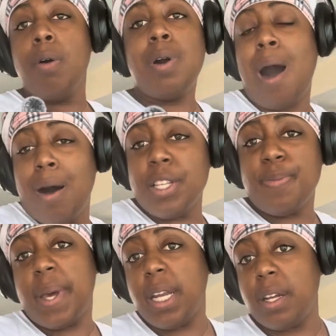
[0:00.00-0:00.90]

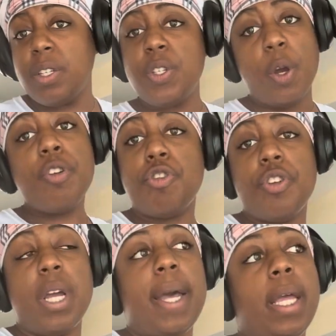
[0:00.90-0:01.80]
cosmetic
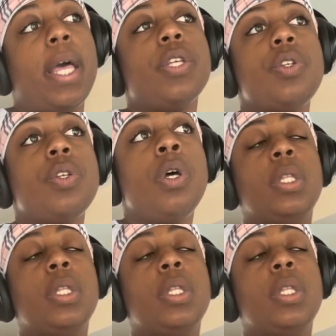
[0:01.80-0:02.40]
surgery, I guess.